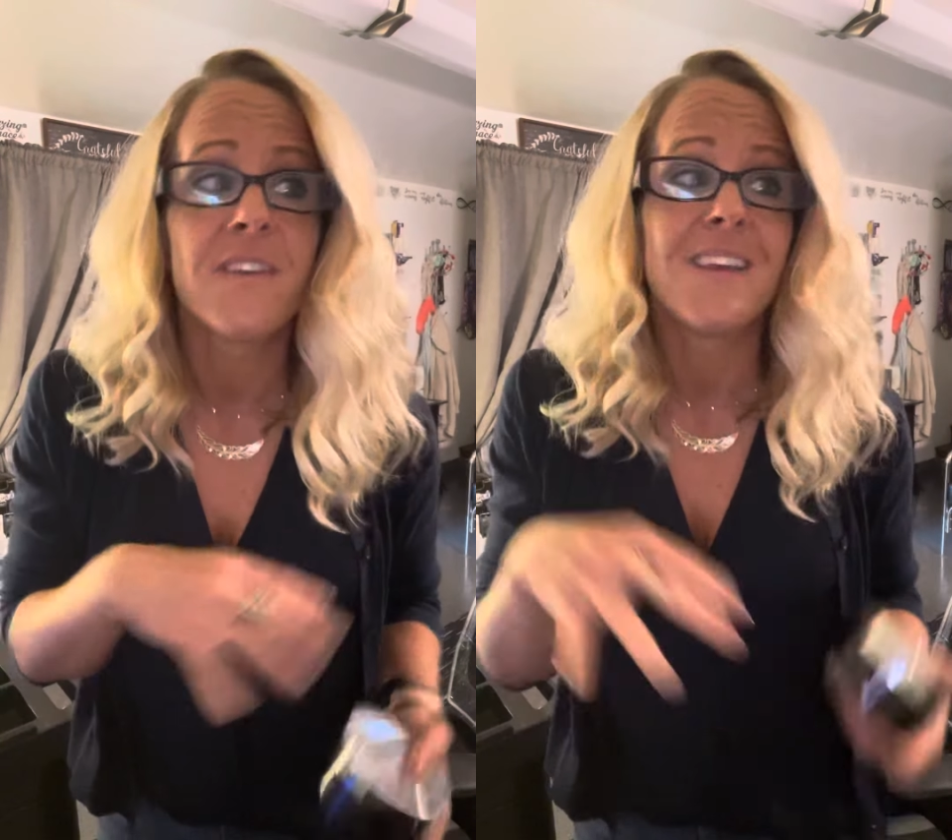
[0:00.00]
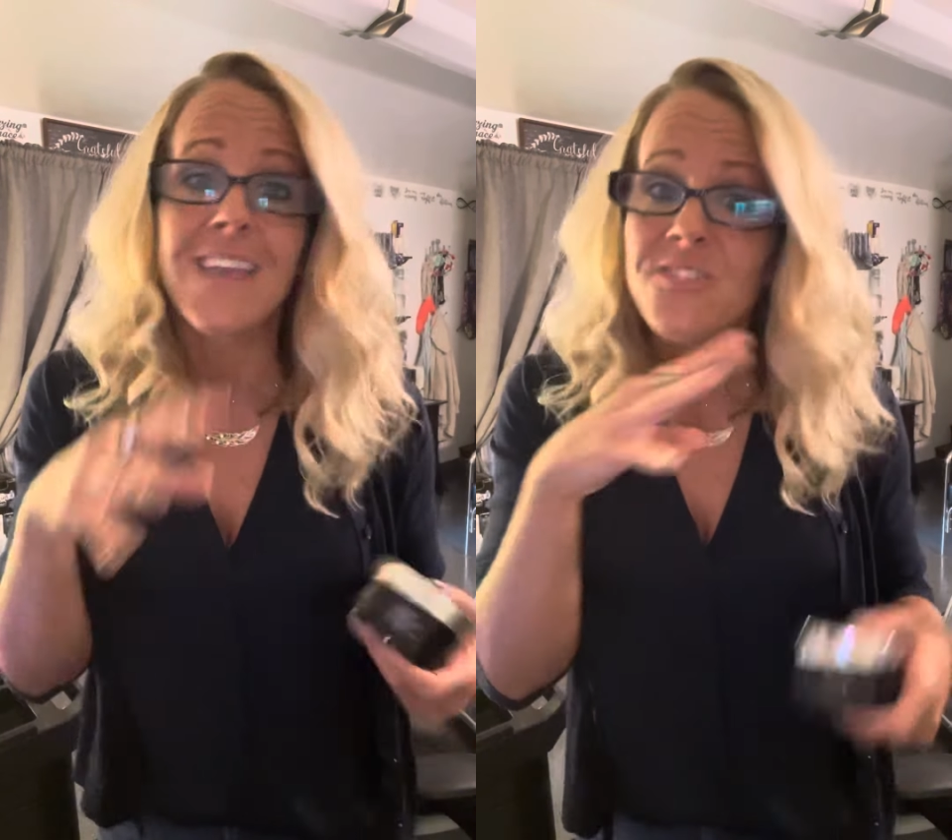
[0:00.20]

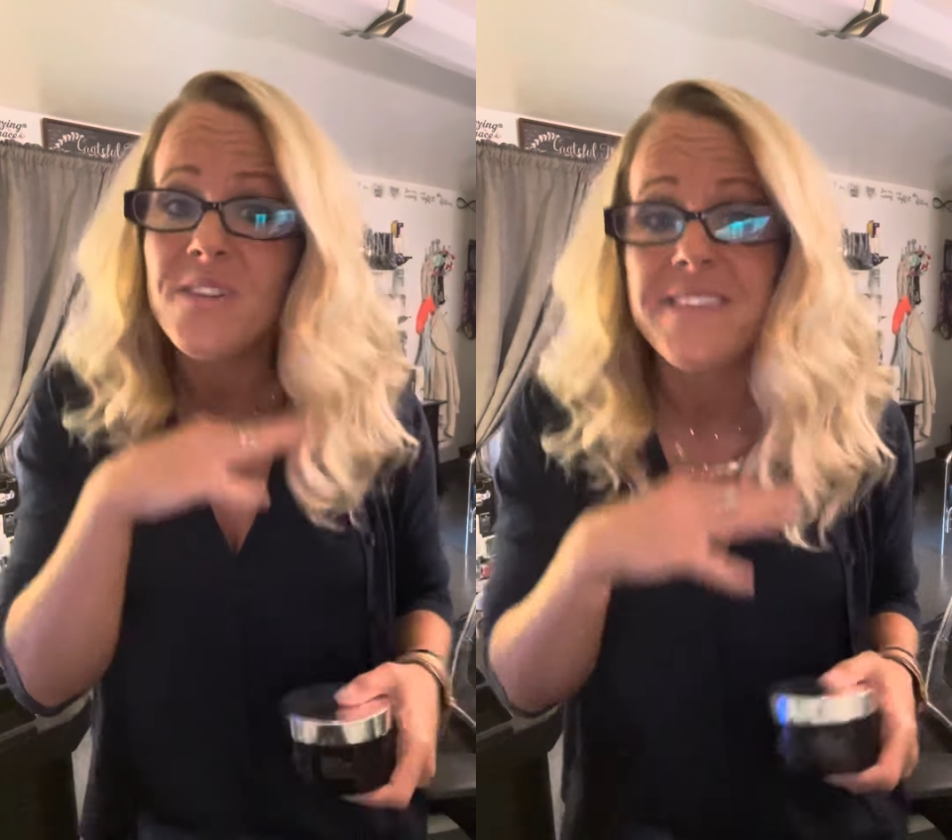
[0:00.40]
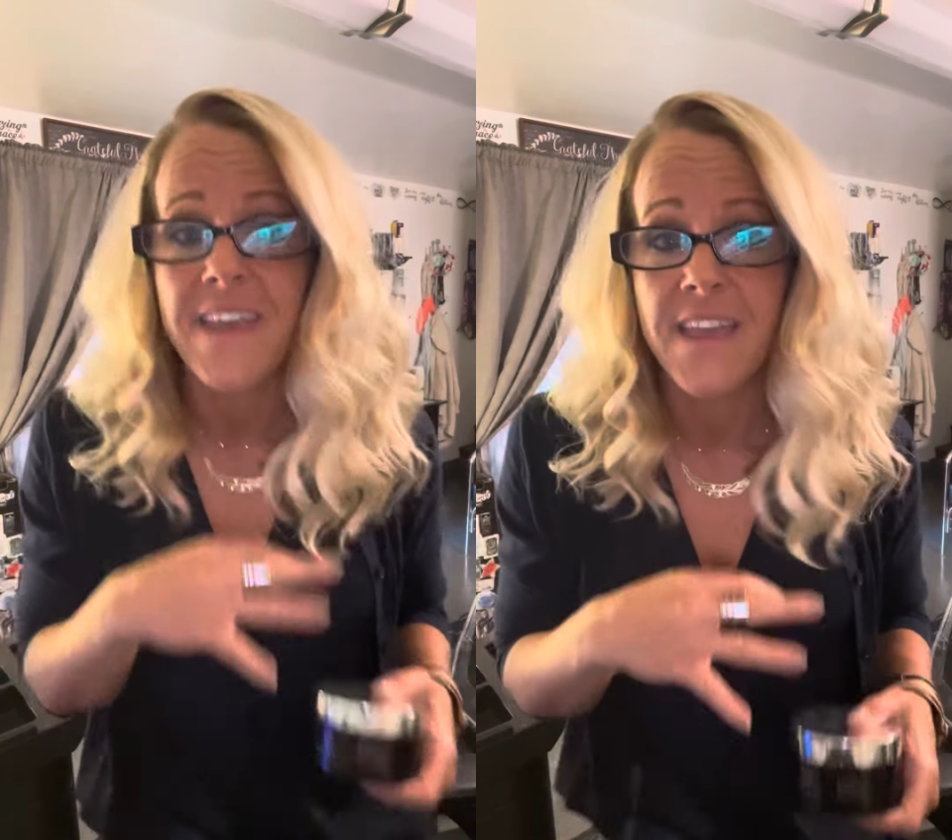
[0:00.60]
and it gets
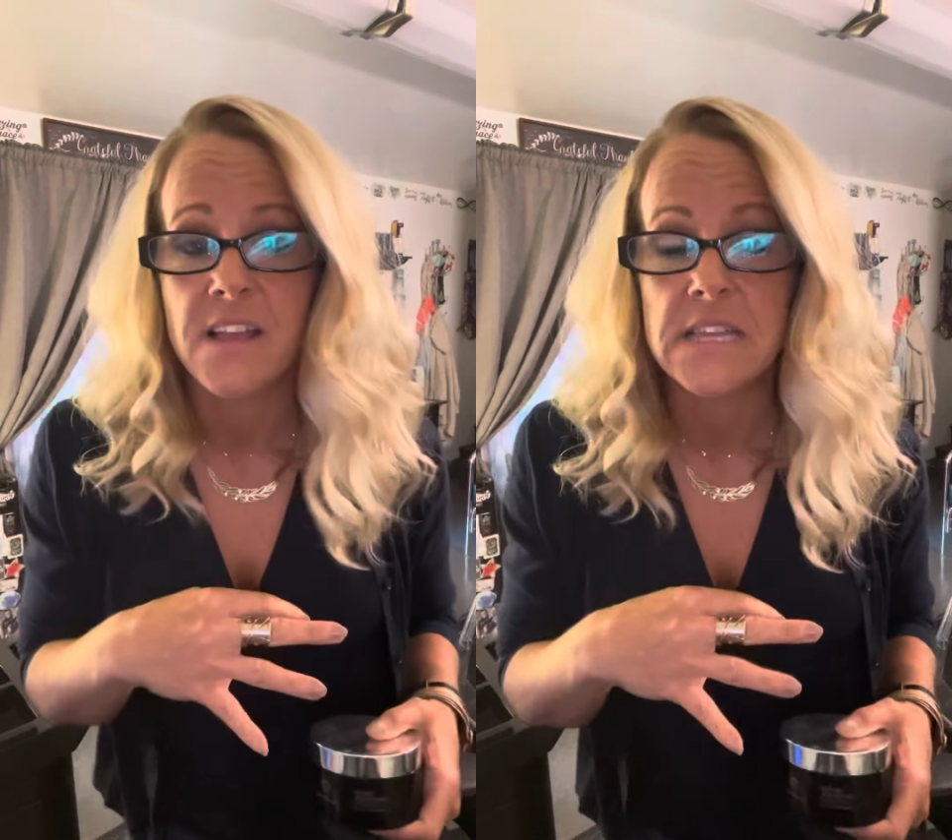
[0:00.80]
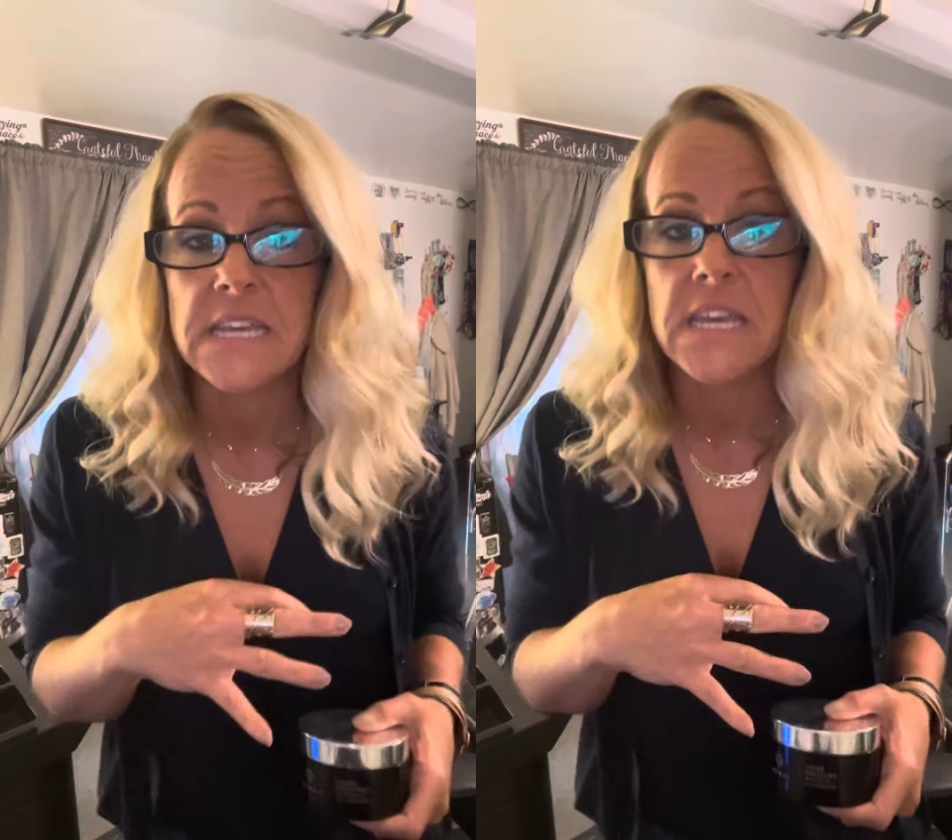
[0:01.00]
all
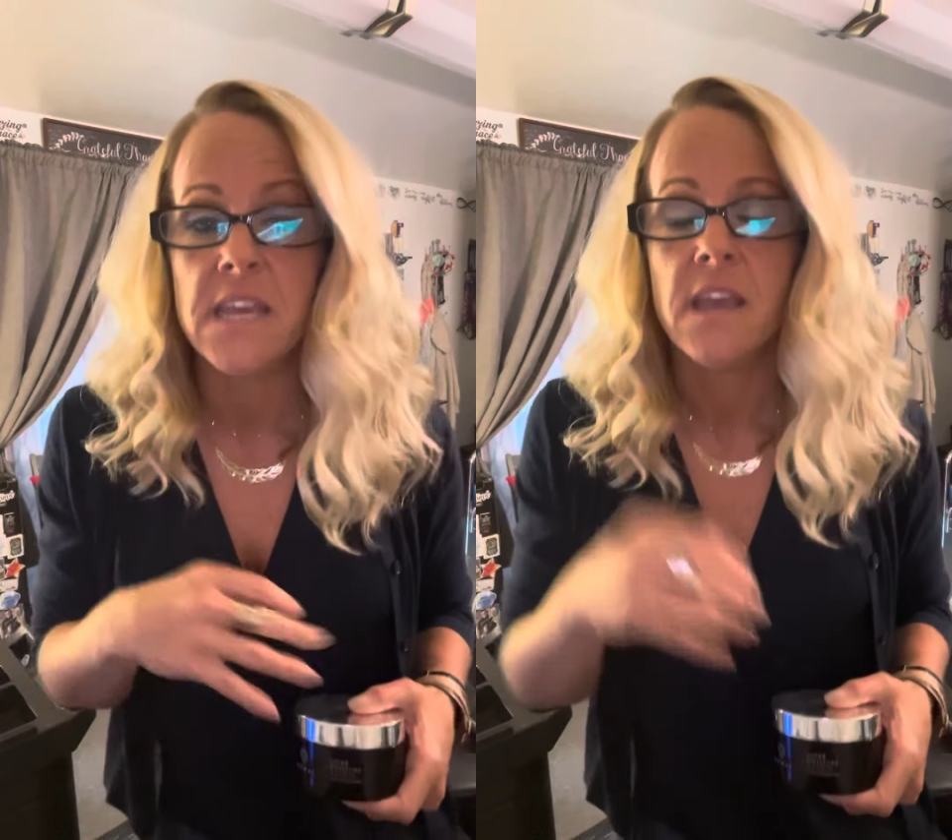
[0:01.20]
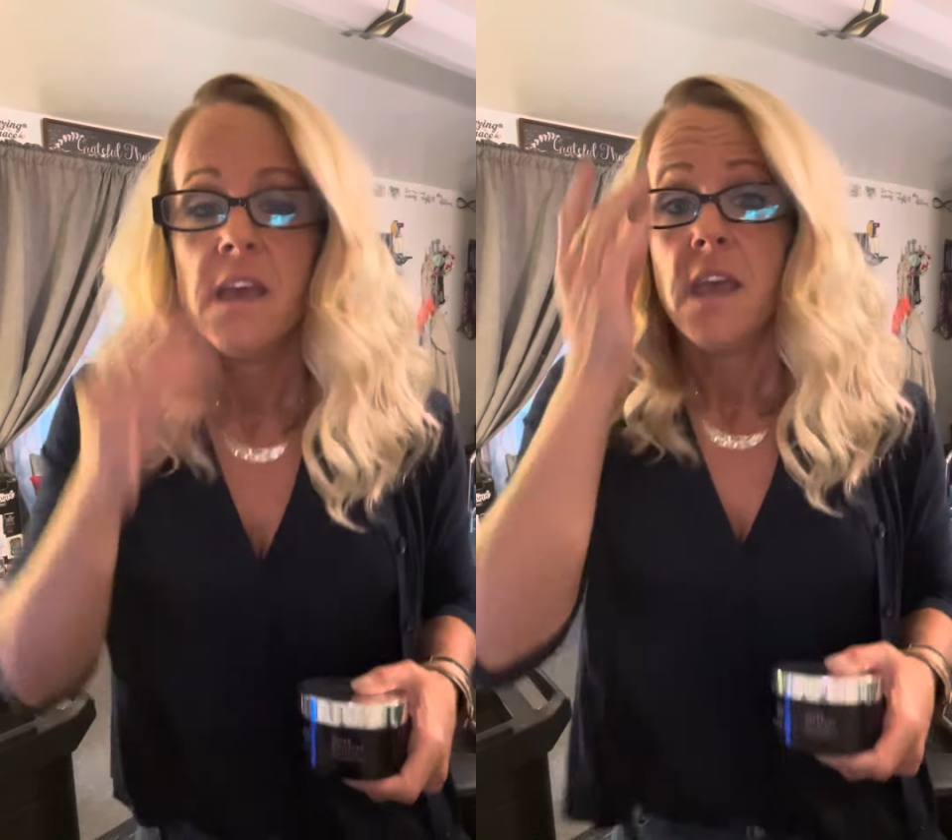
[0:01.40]
tangly